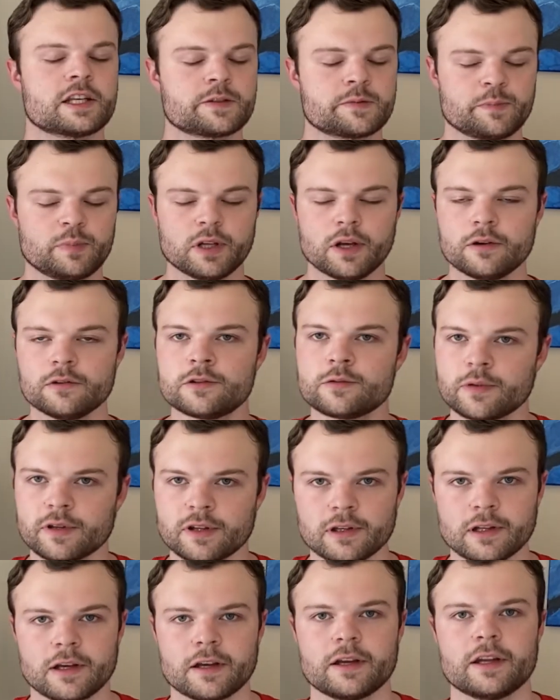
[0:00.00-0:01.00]
explodes with
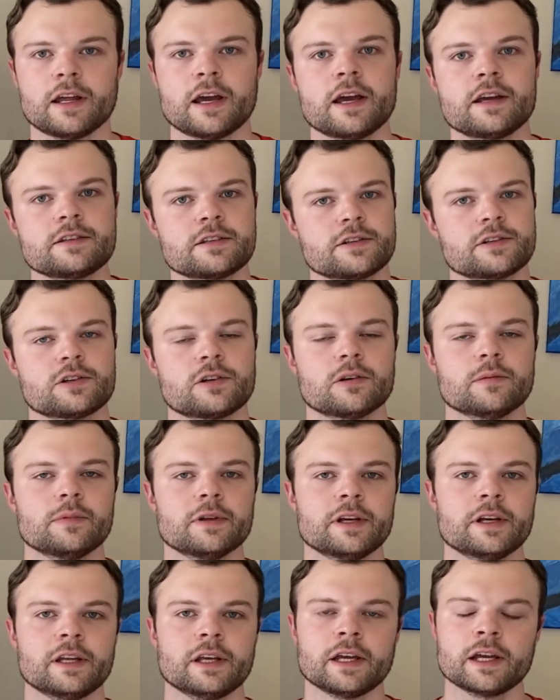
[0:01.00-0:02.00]
light, has a shard
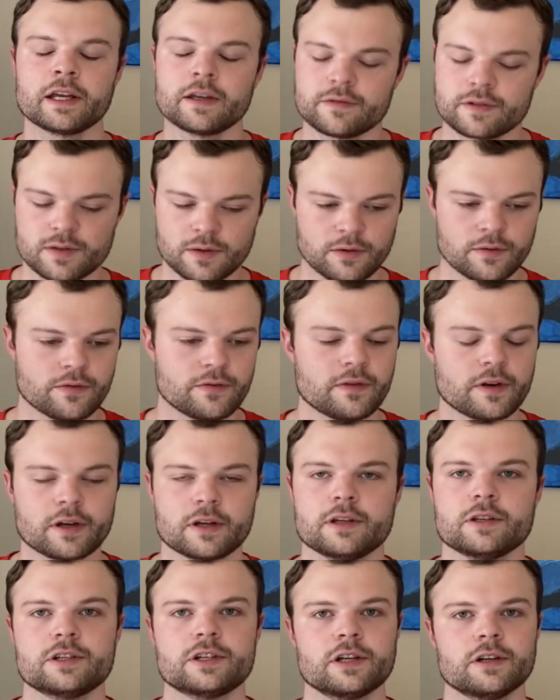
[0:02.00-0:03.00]
blade, it gives you
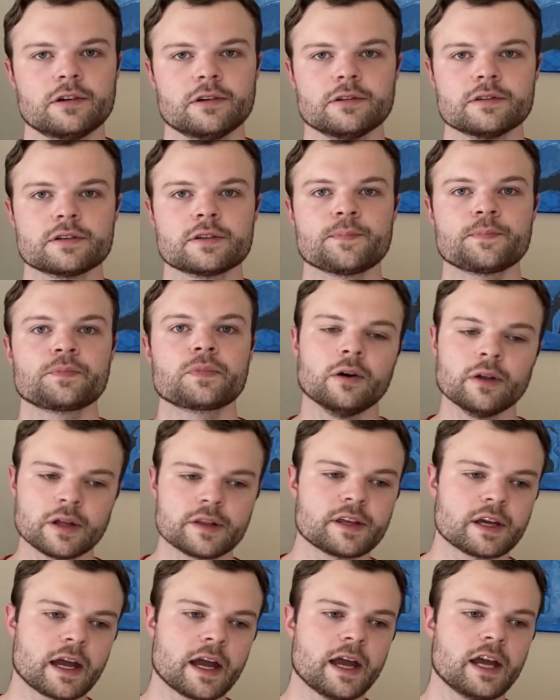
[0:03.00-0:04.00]
fucking chills. The only
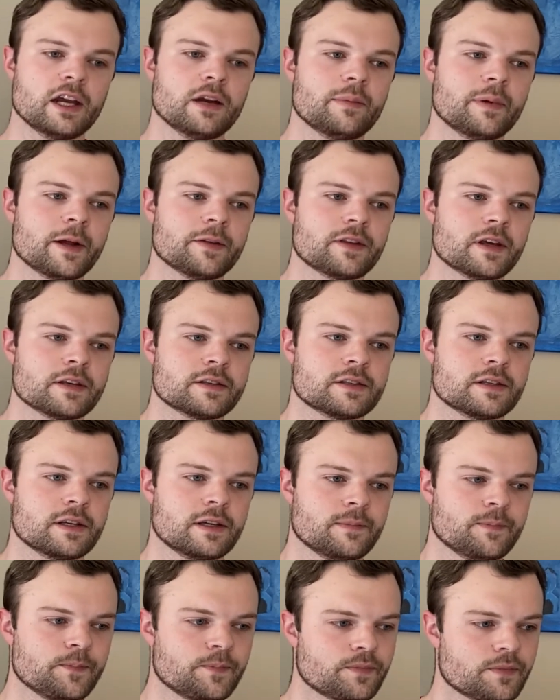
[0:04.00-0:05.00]
thing I hate about that
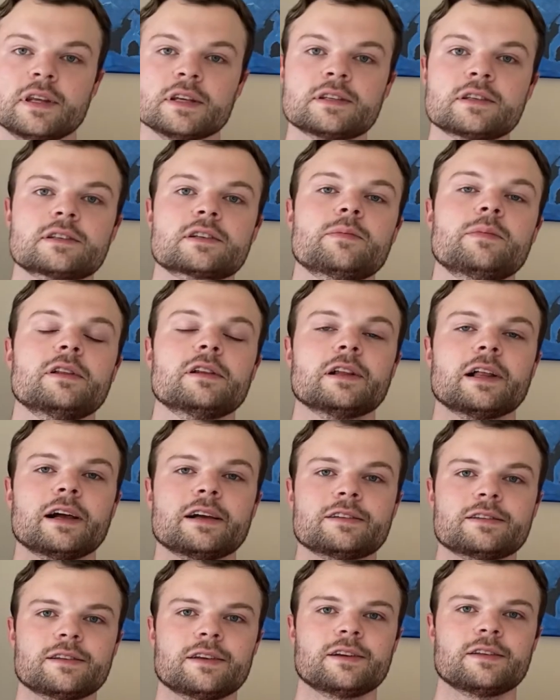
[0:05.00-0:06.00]
scene, this is gonna be the
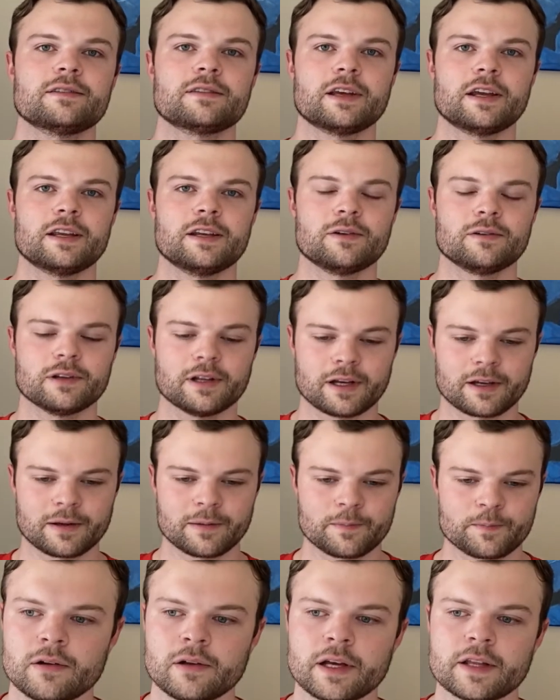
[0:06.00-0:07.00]
last thing that I don't like.
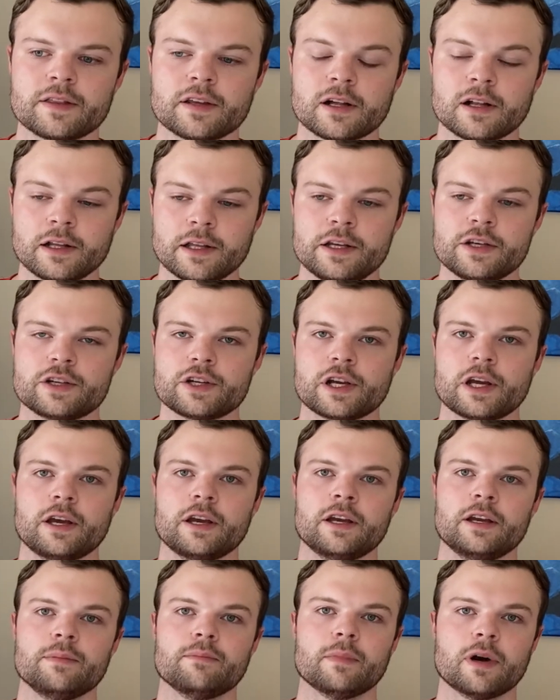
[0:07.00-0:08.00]
I don't like the
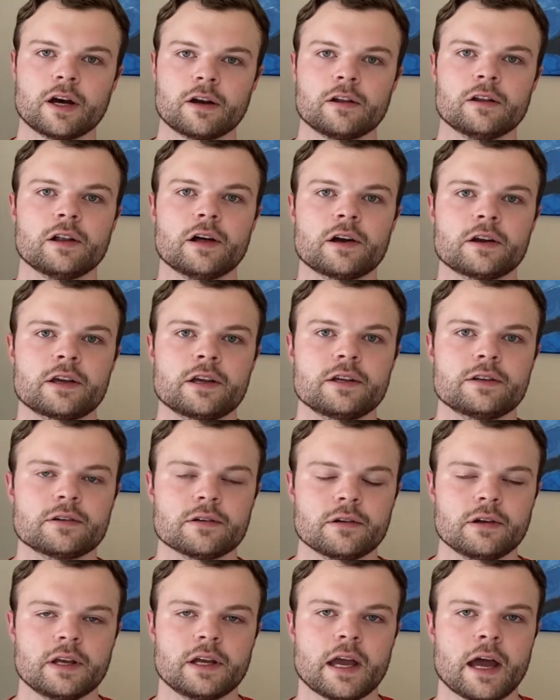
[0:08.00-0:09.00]
cliche monologuing
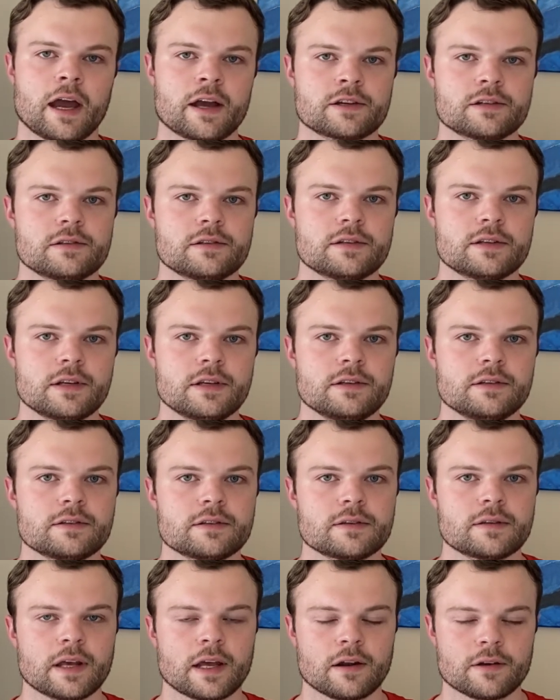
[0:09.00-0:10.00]
during action
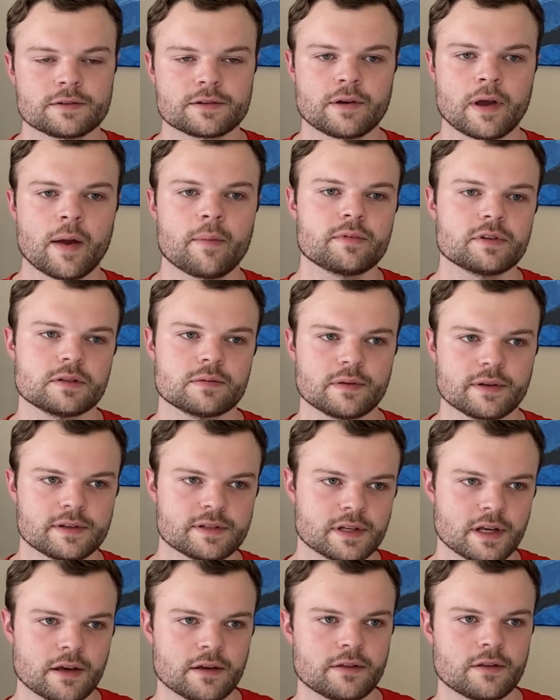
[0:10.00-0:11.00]
scenes. That also happens with
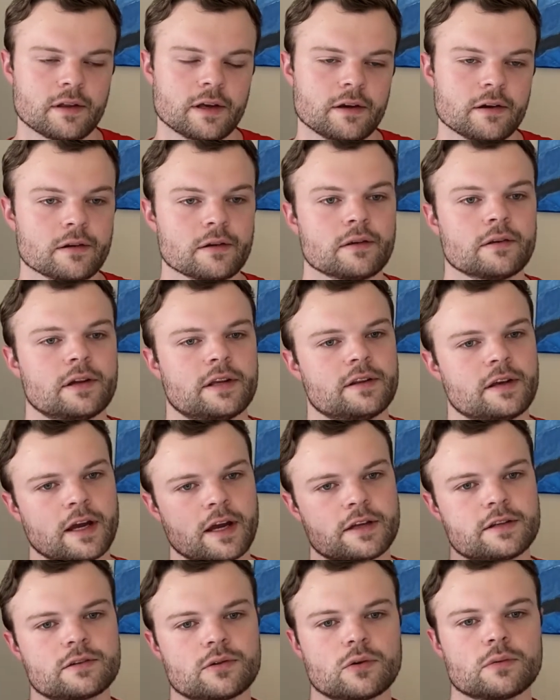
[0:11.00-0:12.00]
Szeth later in the
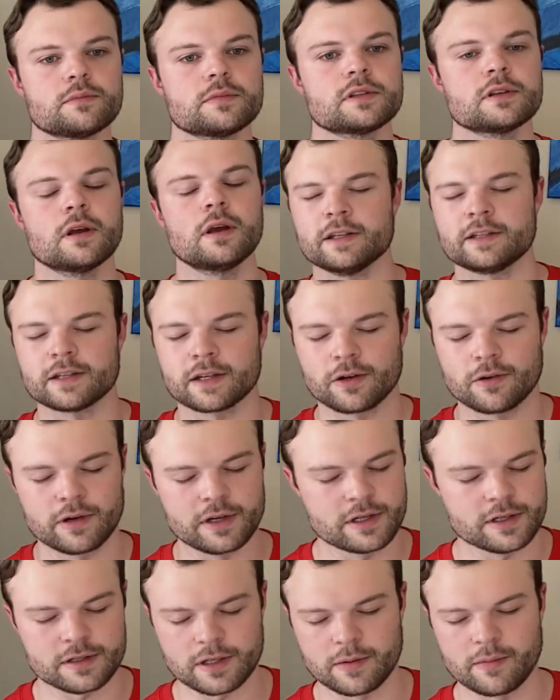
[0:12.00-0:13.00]
High Storms. It's
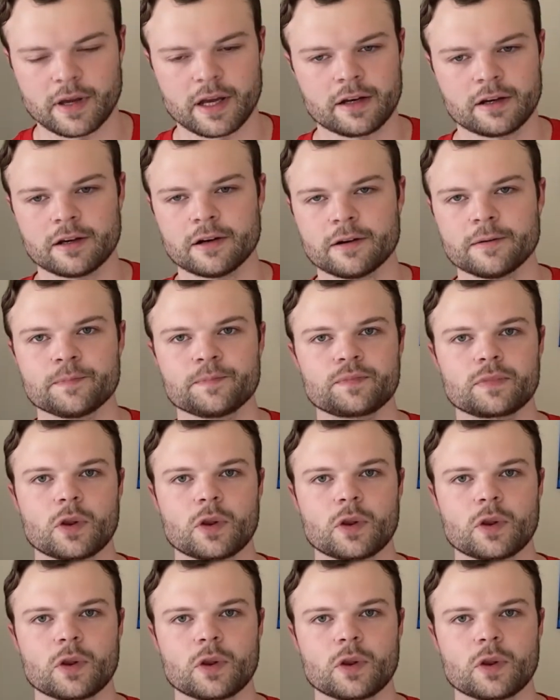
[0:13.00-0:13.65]
egregiously bad here.